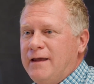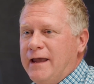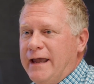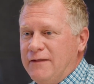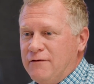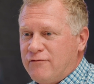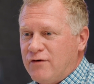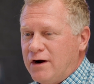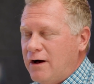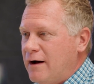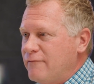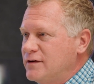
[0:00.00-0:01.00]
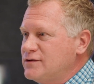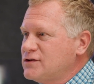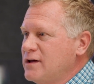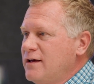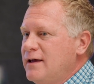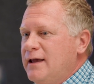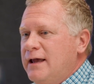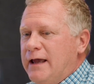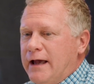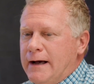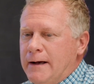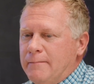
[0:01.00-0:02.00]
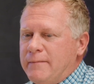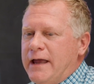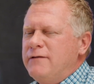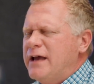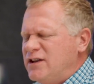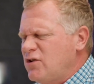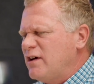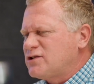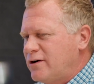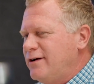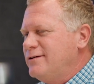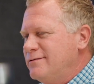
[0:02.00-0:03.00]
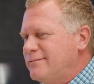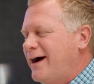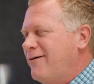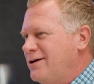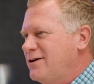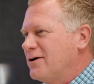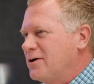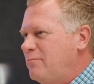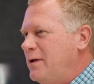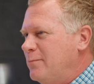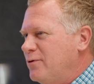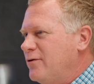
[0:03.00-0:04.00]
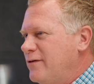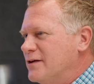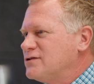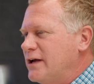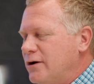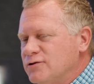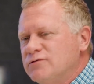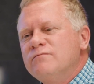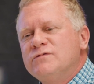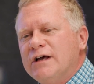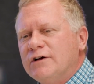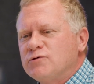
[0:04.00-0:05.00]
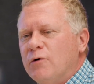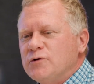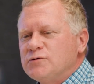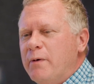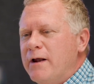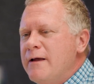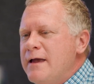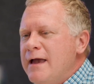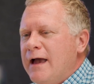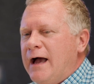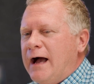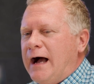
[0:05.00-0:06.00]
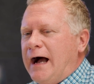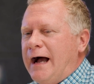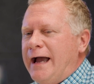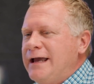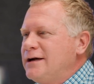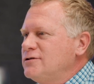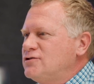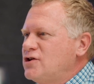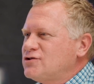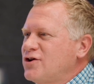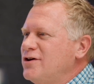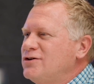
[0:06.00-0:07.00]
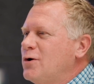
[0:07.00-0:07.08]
in the front office, and until I started hiring younger people in the sales roles. But I just couldn't